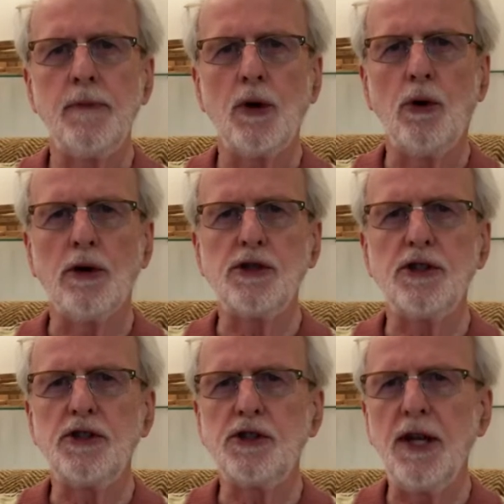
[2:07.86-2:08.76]
or
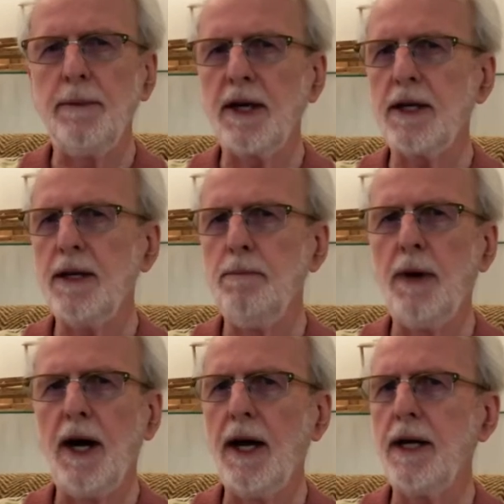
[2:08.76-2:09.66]
systemic
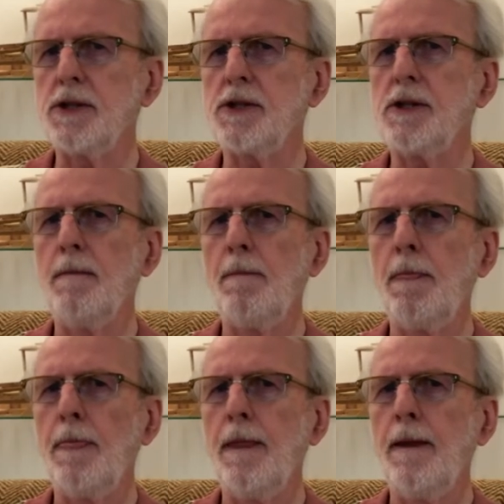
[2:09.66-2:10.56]
bias,
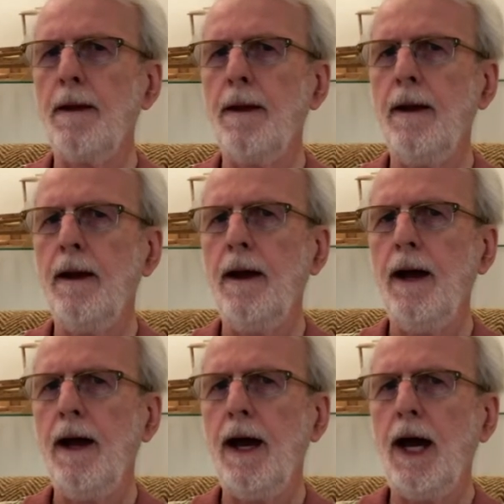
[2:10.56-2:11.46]

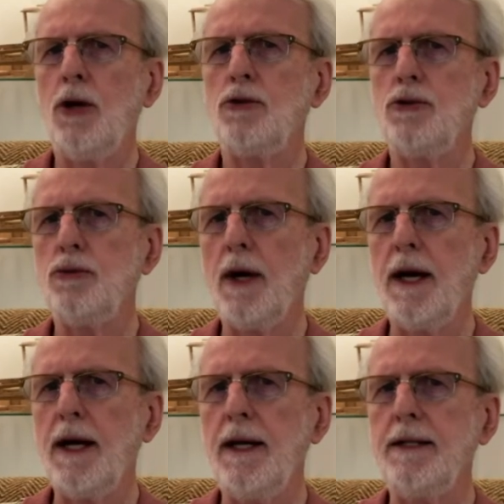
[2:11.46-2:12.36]
how do
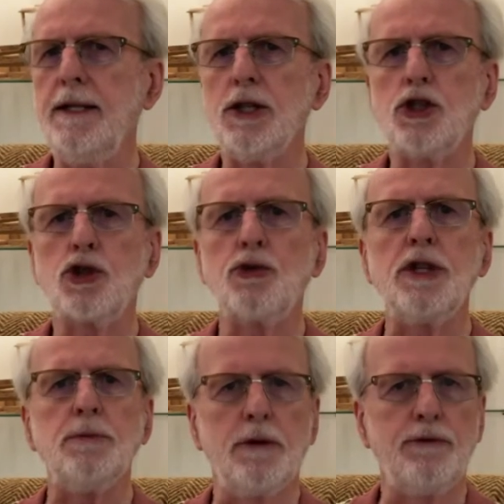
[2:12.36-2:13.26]
I get
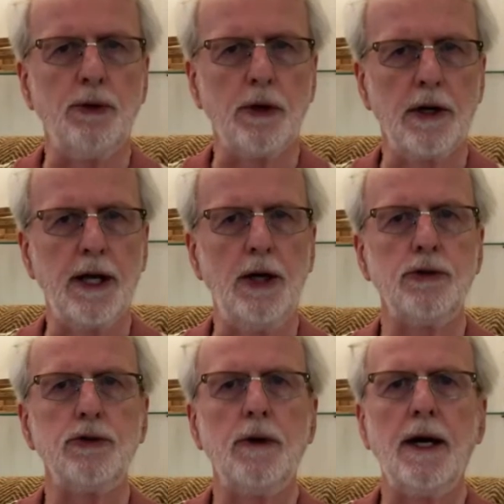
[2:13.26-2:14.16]
treatment for it? How
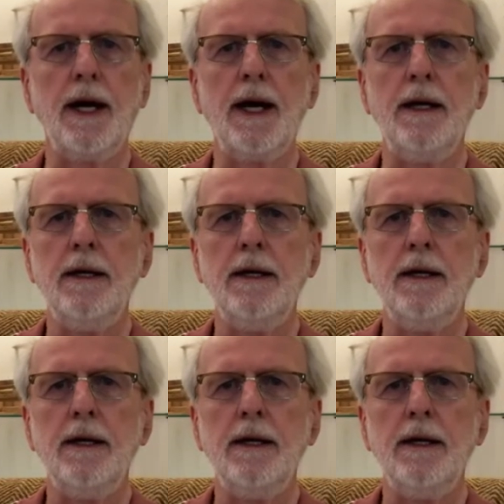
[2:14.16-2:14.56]
do I